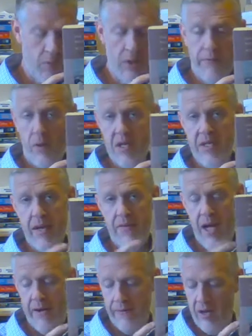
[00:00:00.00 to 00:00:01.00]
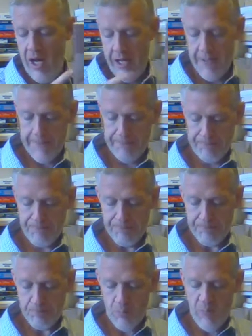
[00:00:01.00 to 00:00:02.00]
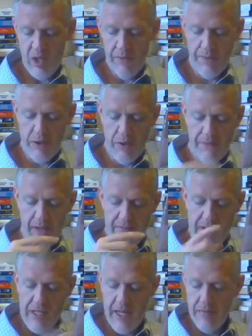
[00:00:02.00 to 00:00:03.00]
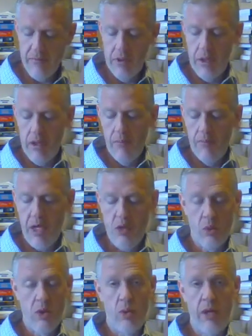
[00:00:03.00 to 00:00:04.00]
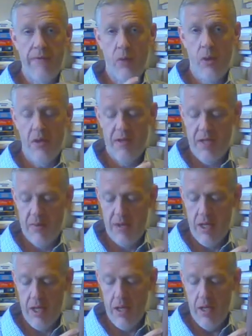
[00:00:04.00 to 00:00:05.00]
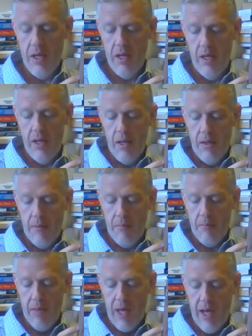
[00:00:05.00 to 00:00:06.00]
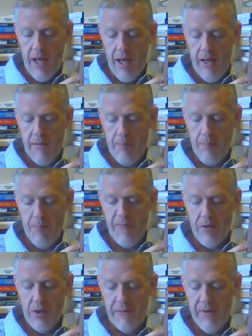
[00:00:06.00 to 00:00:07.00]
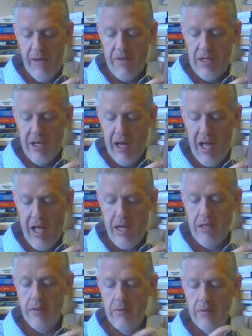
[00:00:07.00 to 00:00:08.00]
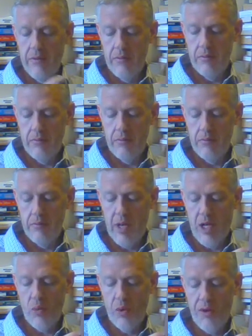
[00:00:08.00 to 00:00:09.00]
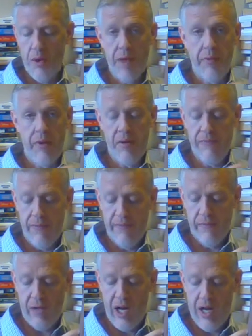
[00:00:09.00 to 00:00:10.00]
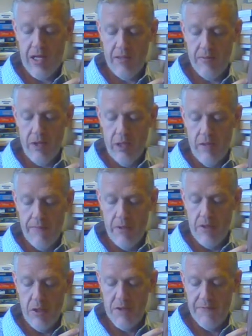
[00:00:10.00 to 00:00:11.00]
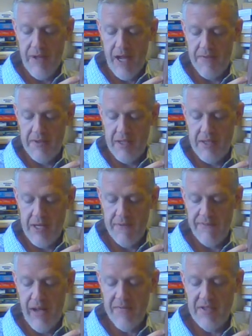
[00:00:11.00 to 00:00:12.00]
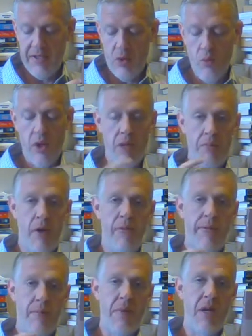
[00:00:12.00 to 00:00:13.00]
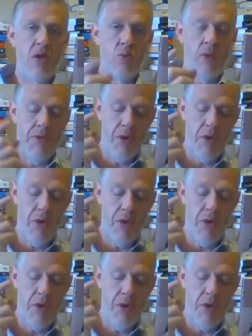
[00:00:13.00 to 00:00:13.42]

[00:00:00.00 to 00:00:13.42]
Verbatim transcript: one forty-seven out of Varieties. Footnote five fifty-eight, page one twenty-four, same thing. Uh, footnote five fifty-nine, page one thirty-three from Varieties. Footnotes five sixty and five sixty-one are both from page one